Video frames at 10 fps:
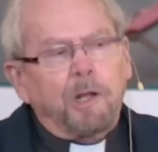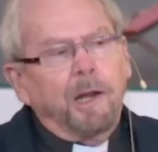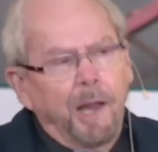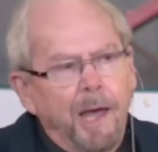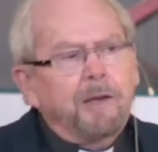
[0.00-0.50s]

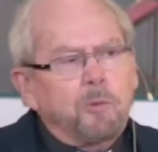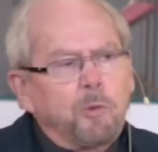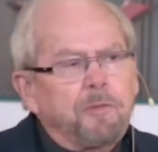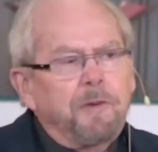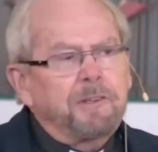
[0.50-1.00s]
it will
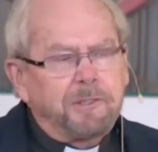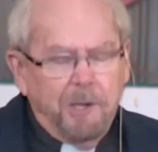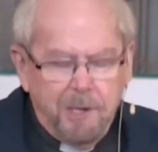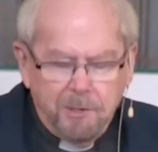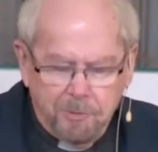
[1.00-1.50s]
collide with
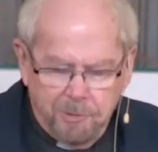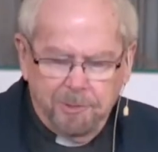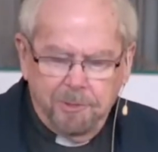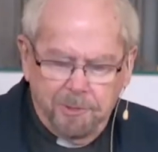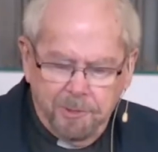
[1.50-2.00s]
vested
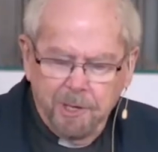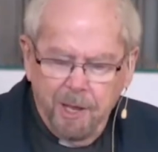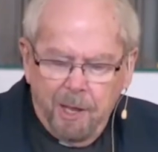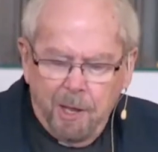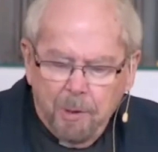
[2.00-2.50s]

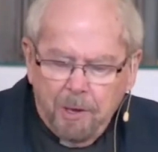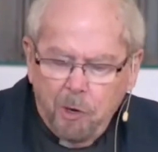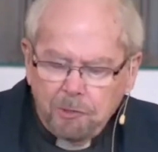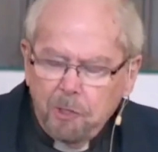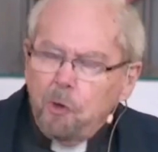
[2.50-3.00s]
interests
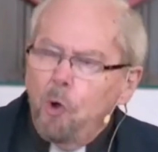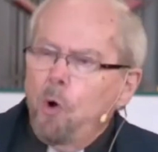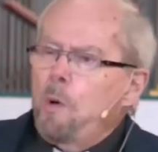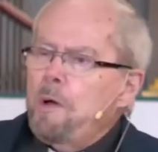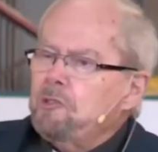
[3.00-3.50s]
because
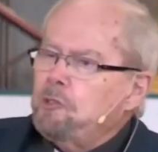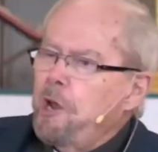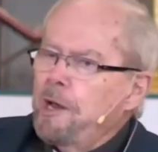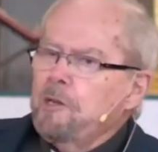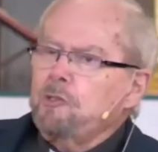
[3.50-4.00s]
it
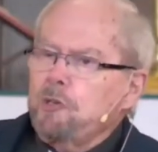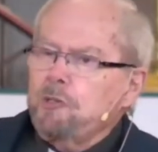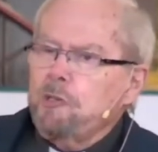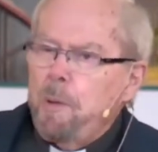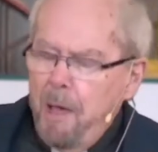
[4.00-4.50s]
always
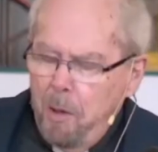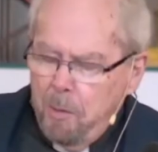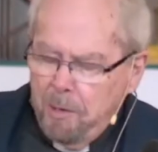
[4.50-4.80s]
challenges the